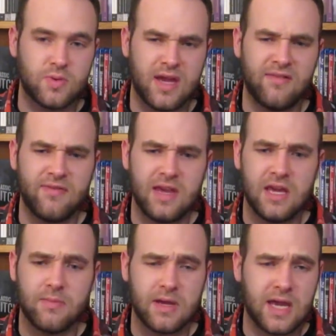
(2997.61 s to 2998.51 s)
We have
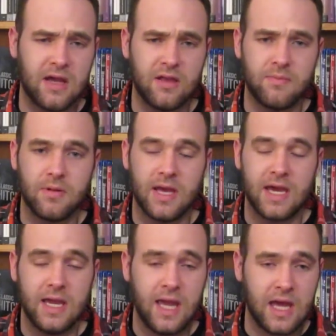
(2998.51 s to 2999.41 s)
Ian McKellen
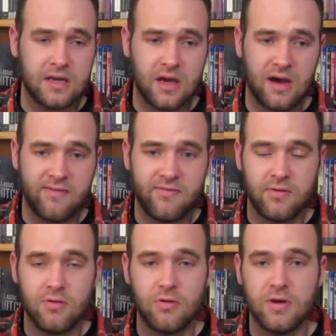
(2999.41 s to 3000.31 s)
playing Gandalf,
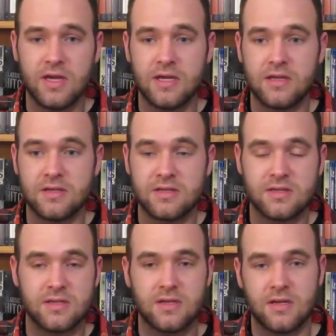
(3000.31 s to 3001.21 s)
who
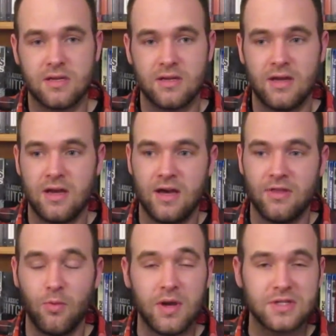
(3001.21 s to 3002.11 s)
is
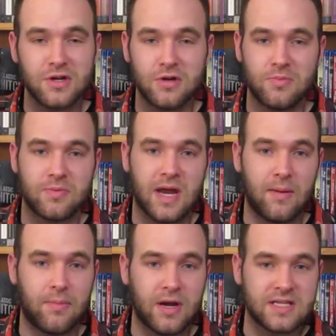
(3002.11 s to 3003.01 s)
the wizard who
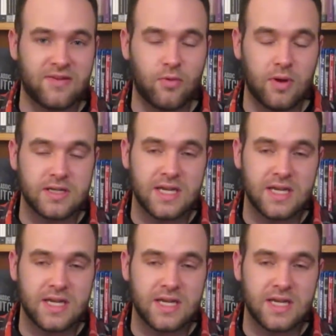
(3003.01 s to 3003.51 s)
kind of brings everyone